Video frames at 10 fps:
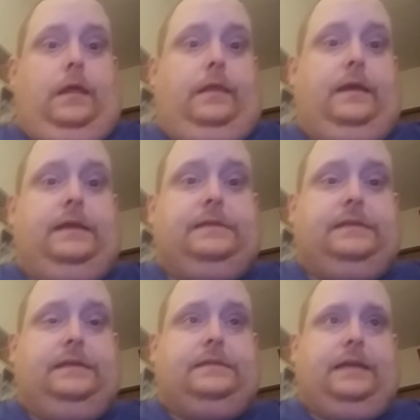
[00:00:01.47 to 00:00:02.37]

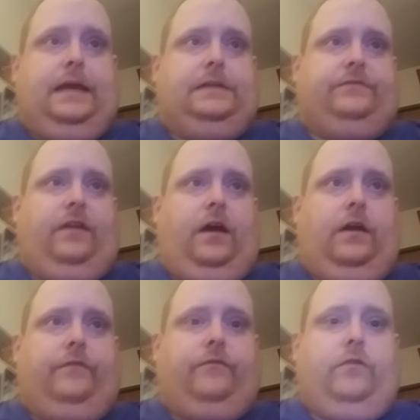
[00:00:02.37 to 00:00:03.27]
This is Tank's
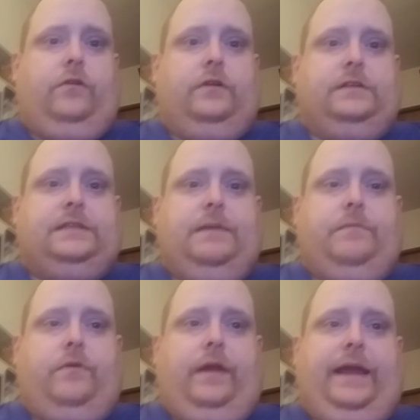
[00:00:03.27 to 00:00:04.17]
vlog for
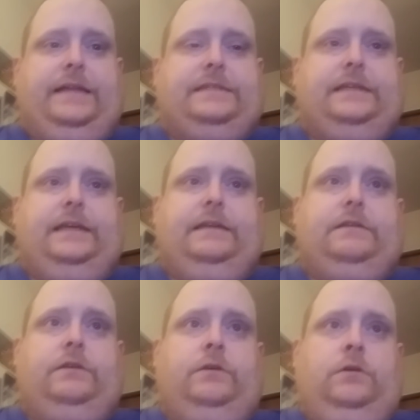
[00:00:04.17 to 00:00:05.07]
December
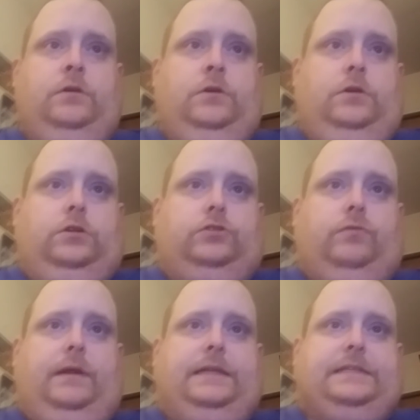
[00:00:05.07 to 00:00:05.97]
18th,
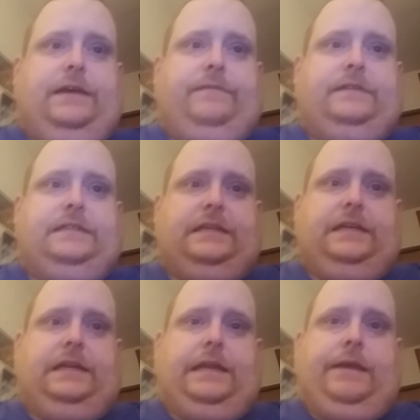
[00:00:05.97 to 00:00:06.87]

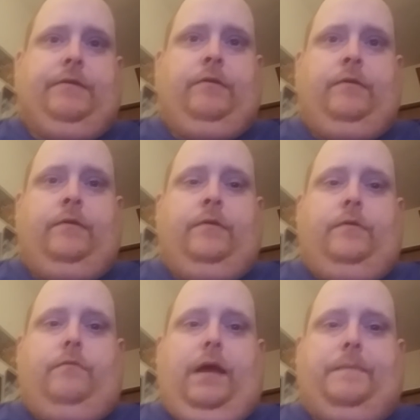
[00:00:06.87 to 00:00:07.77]
2017.
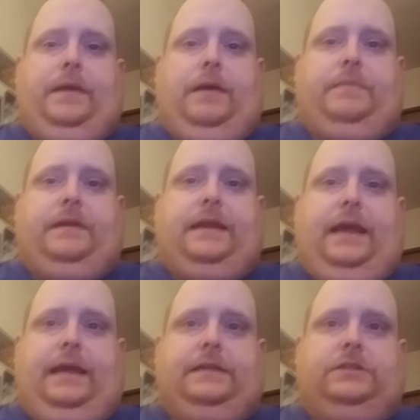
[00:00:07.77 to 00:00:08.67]
Wrapping up the
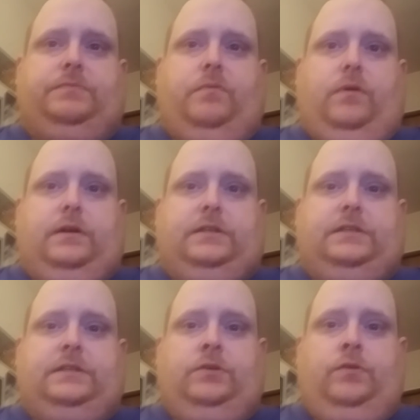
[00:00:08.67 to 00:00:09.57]
day in
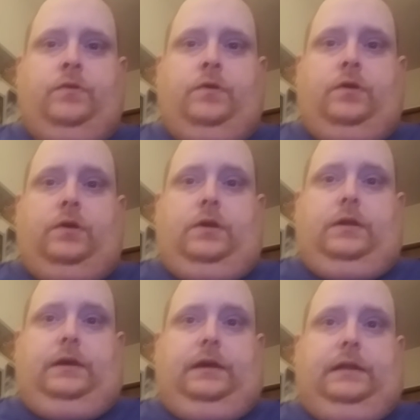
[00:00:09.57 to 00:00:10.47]
sports.
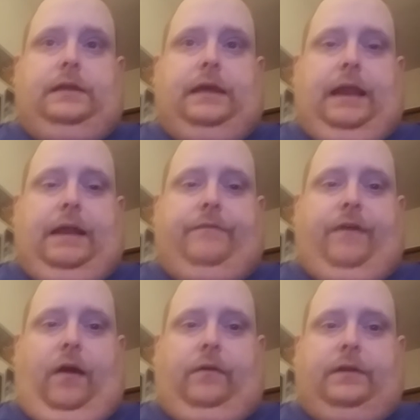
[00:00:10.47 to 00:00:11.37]
The Atlanta
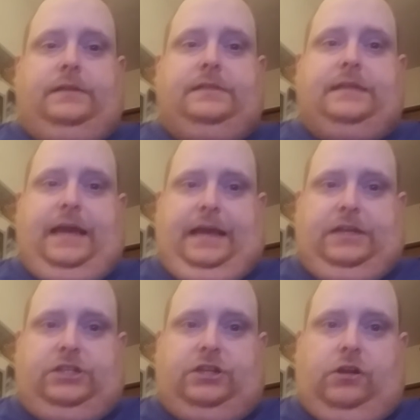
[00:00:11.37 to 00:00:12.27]
Falcons, they
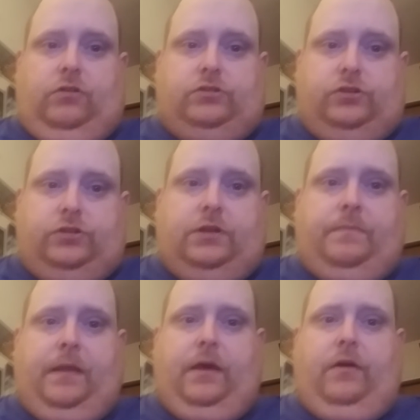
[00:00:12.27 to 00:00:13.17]
inched closer to the
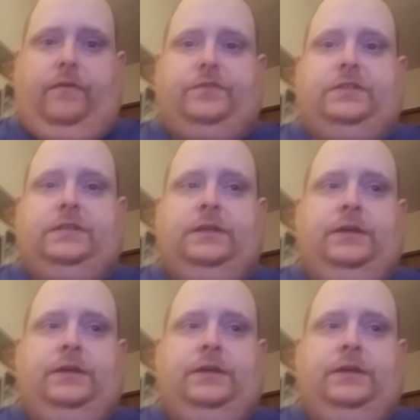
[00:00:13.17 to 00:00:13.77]
playoffs,